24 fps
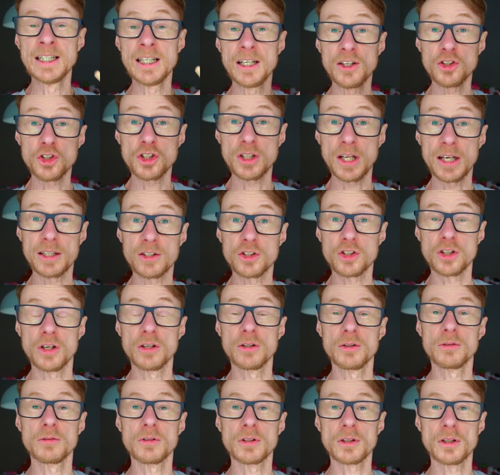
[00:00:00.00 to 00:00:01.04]
stay
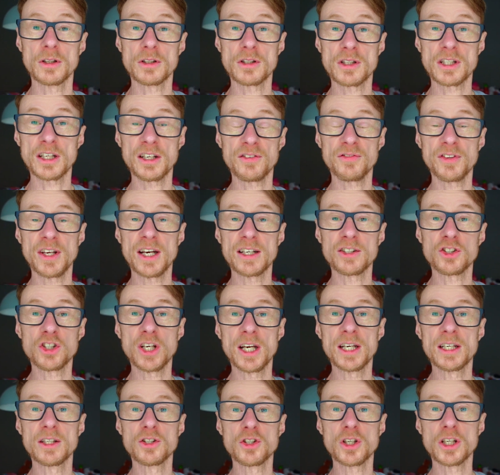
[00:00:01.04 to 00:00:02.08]
tuned, let's see if that
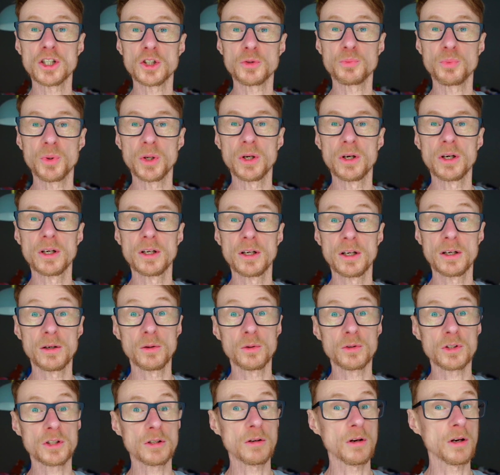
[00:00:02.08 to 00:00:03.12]
changes, but it
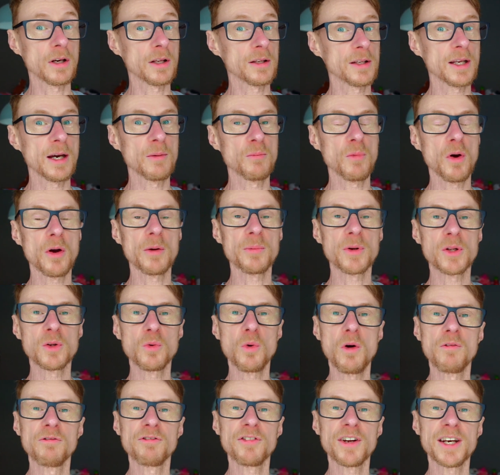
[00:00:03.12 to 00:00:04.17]
looks like that might be the
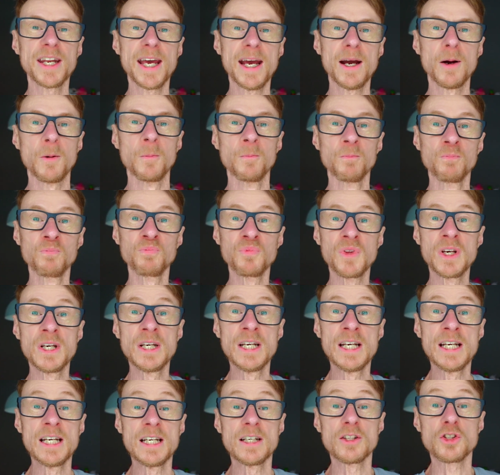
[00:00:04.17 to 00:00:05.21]
one for now.
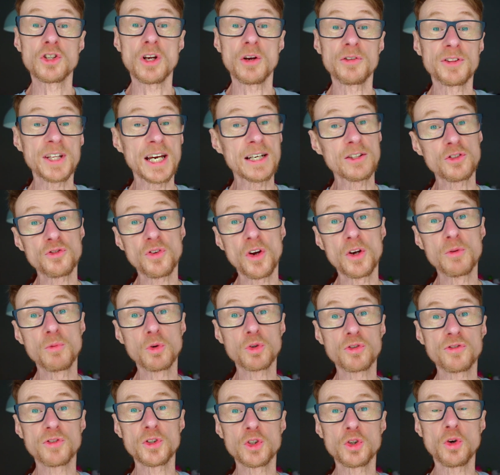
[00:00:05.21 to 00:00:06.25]
So thanks very
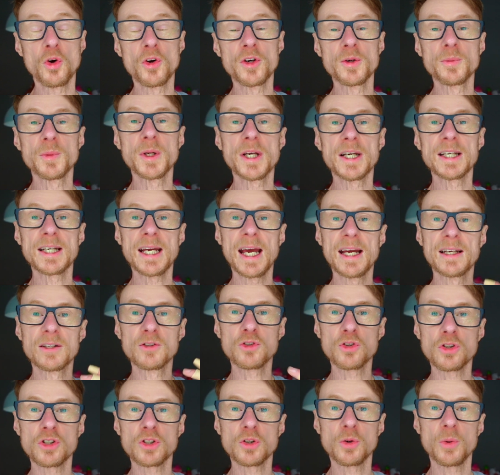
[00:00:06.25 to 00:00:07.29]
much for joining me again.
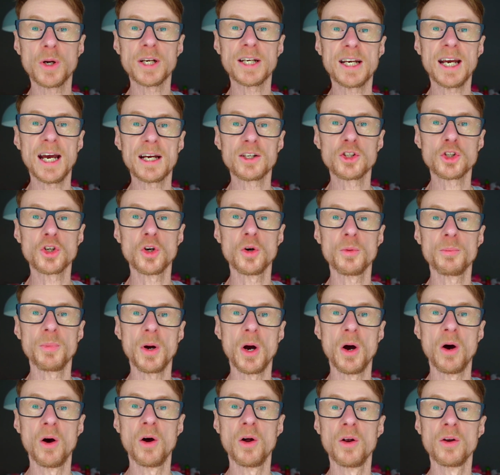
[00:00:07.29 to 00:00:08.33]
Just a quick catch up
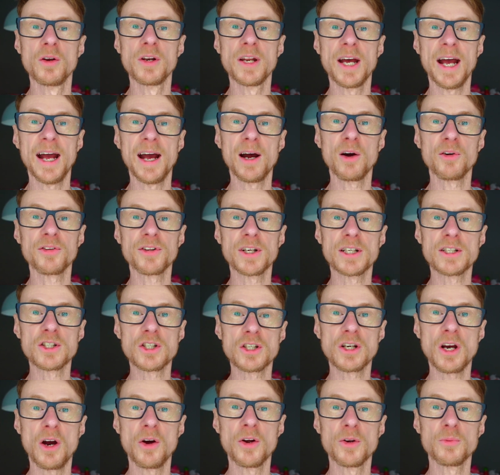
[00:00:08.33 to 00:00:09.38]
on how things are
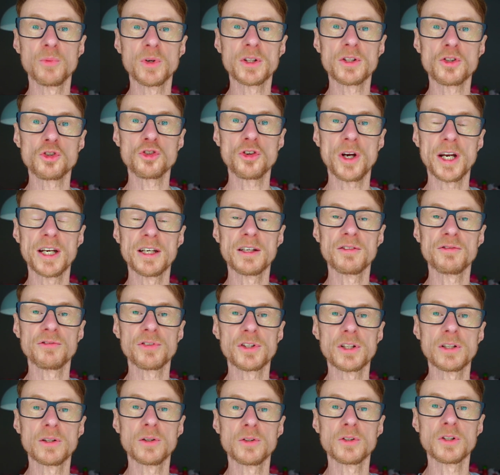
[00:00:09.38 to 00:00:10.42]
going with the training for
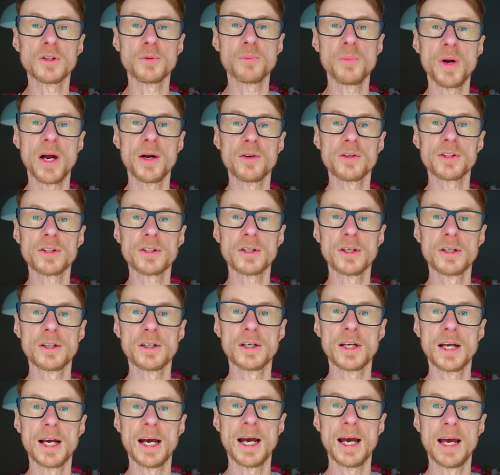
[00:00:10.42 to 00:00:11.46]
the London
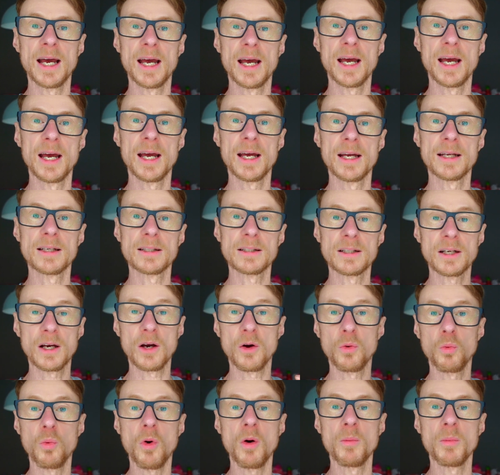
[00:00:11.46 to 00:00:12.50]
Marathon and
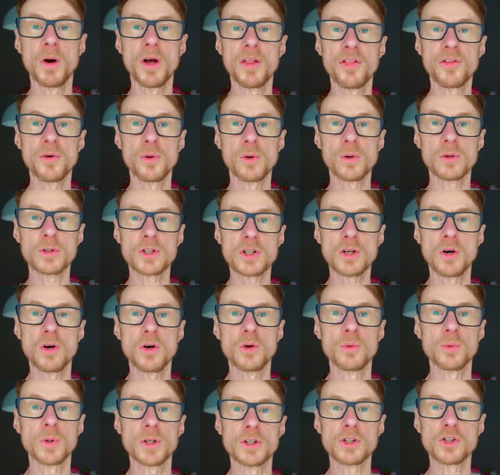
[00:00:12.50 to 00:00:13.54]
what my thoughts
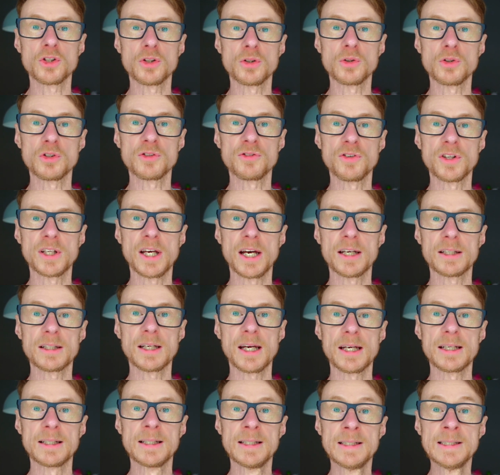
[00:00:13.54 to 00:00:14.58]
are with shoes for that
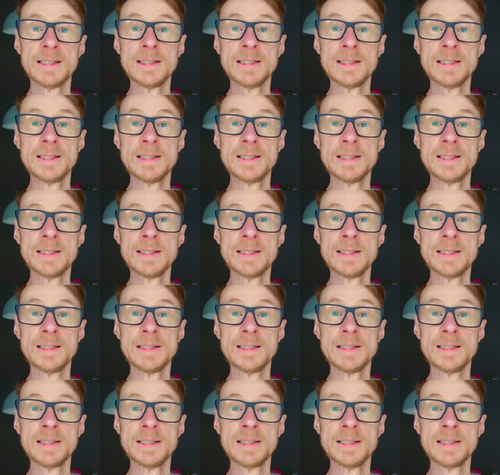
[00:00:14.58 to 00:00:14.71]
day.